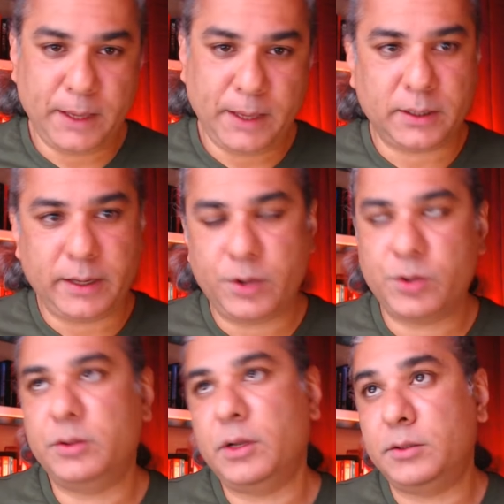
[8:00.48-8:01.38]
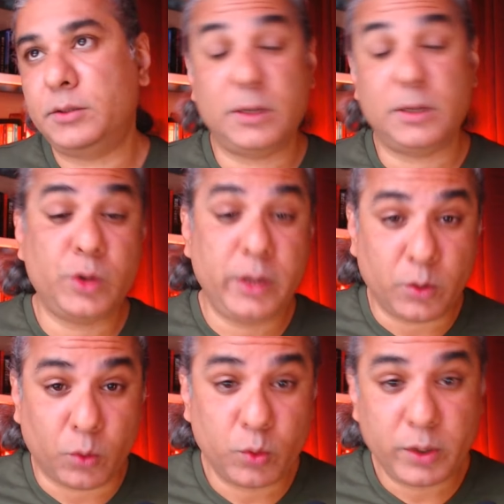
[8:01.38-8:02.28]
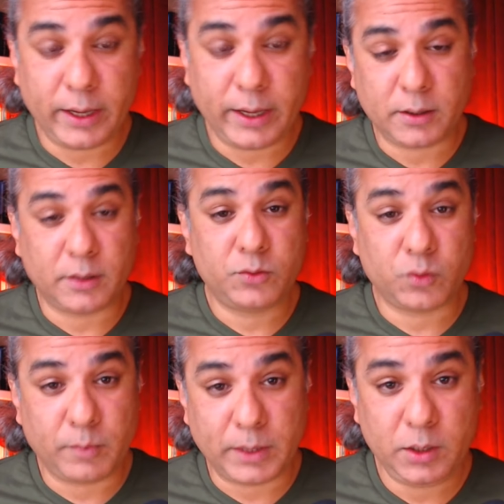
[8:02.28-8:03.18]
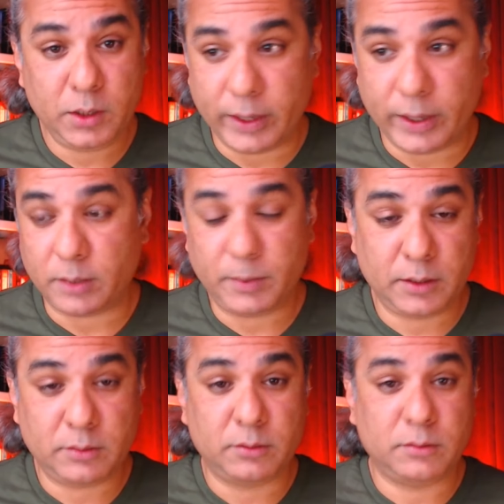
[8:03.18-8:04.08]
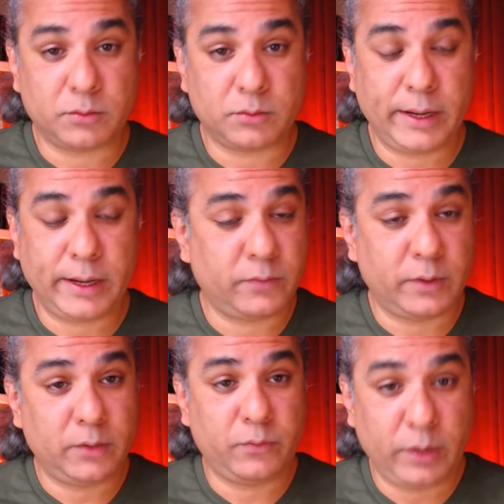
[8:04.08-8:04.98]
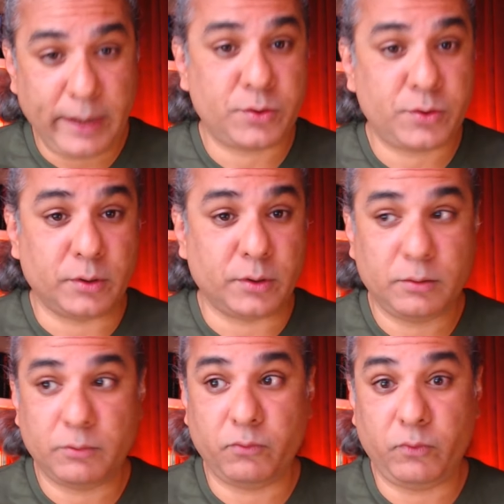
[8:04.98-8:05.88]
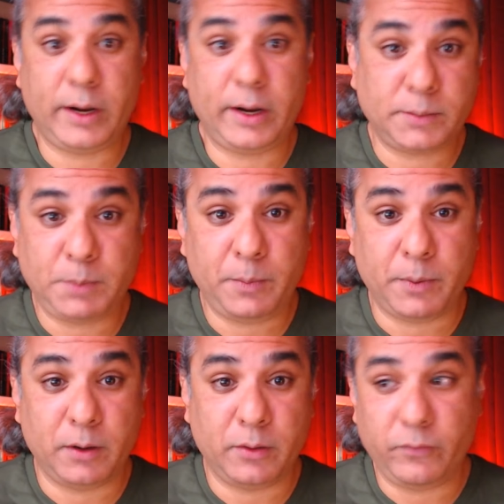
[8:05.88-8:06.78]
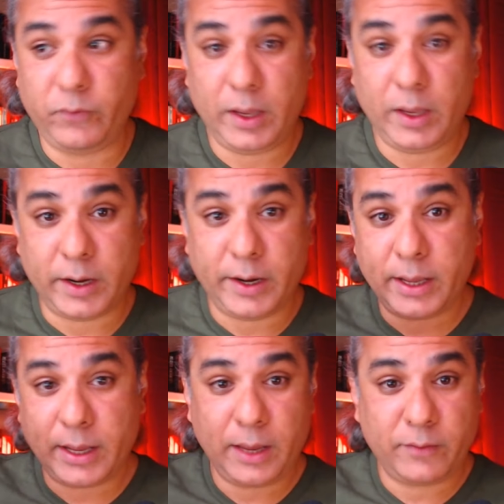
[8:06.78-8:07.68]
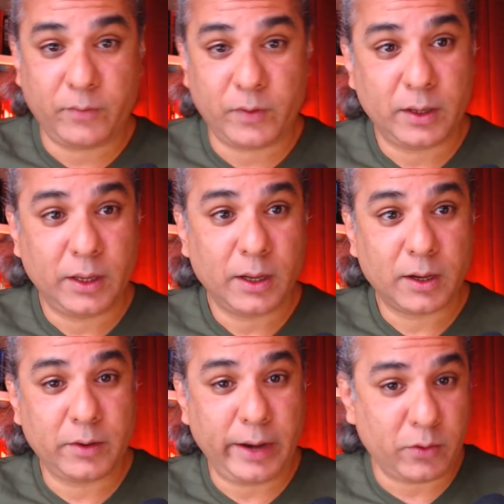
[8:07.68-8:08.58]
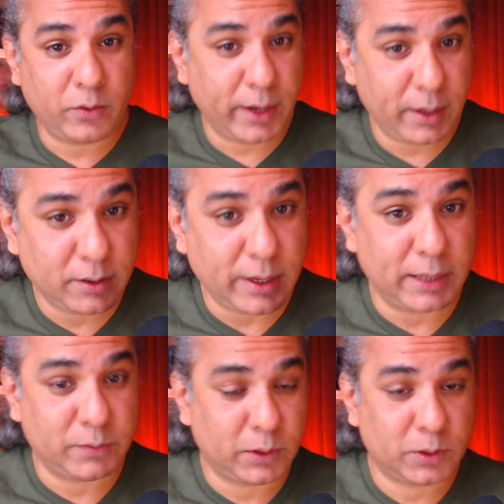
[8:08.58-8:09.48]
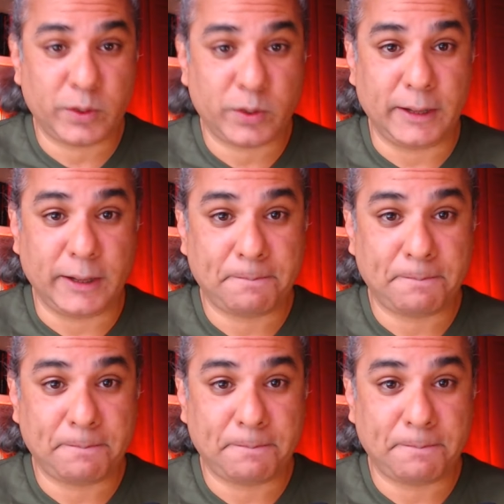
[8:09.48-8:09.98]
is a nation that is essentially owned and controlled by the US. I mean, Australia is a wonderful nation, very nice people. We in India have great cricketing ties with Australia.